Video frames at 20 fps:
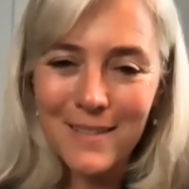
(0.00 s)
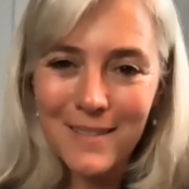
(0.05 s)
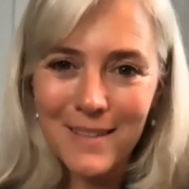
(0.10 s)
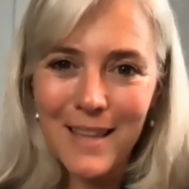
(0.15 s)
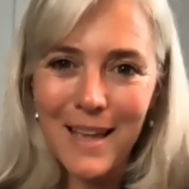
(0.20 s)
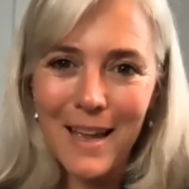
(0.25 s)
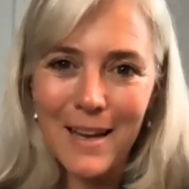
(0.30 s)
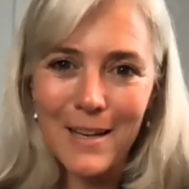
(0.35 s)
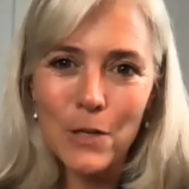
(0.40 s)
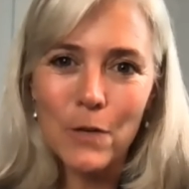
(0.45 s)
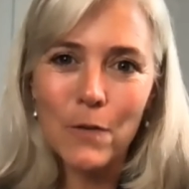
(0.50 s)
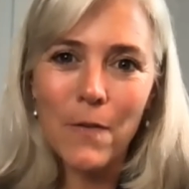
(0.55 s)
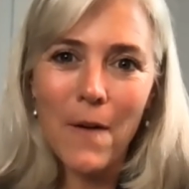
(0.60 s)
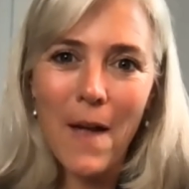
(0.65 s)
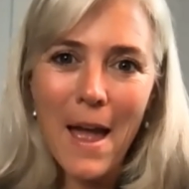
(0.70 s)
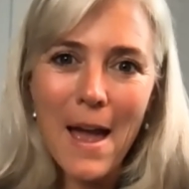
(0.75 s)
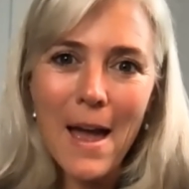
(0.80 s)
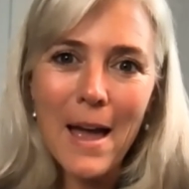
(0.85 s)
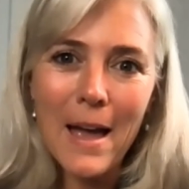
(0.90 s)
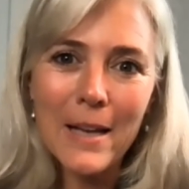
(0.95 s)
that you've
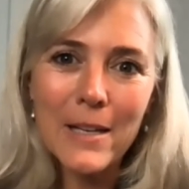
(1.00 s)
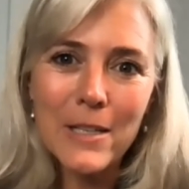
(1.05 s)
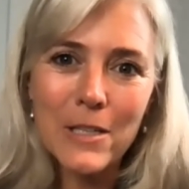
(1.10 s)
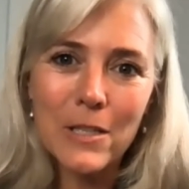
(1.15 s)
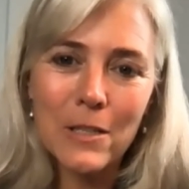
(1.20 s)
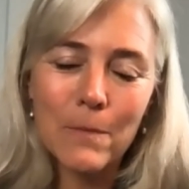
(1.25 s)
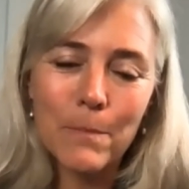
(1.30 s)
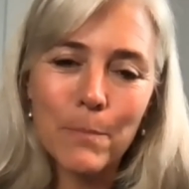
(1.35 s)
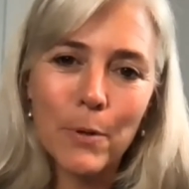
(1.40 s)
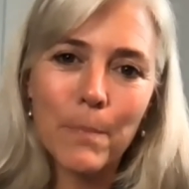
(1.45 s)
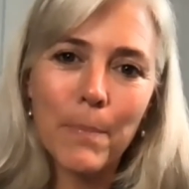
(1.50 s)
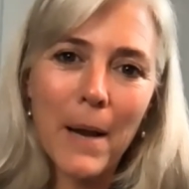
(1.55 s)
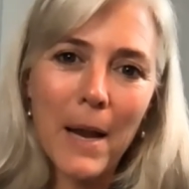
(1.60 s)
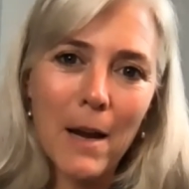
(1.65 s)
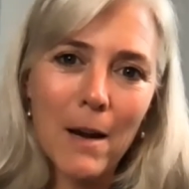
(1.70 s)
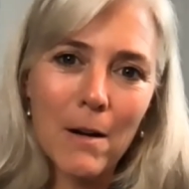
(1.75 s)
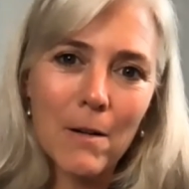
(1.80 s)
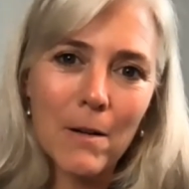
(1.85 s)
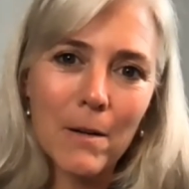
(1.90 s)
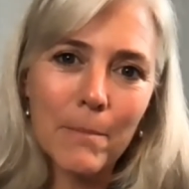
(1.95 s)
had to
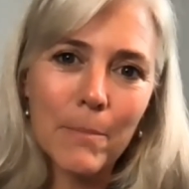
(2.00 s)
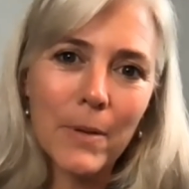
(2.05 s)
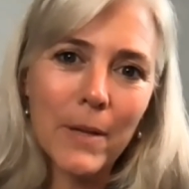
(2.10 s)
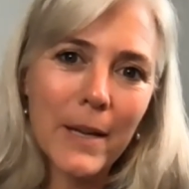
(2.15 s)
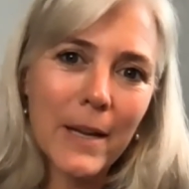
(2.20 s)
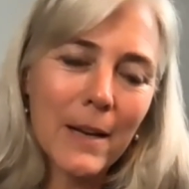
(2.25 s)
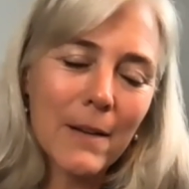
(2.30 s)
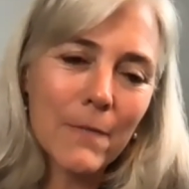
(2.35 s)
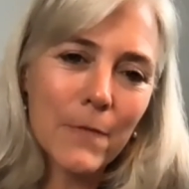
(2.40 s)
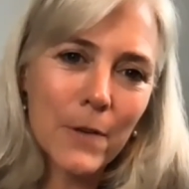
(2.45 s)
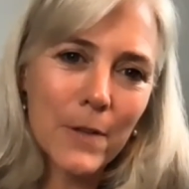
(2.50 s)
prepare and plan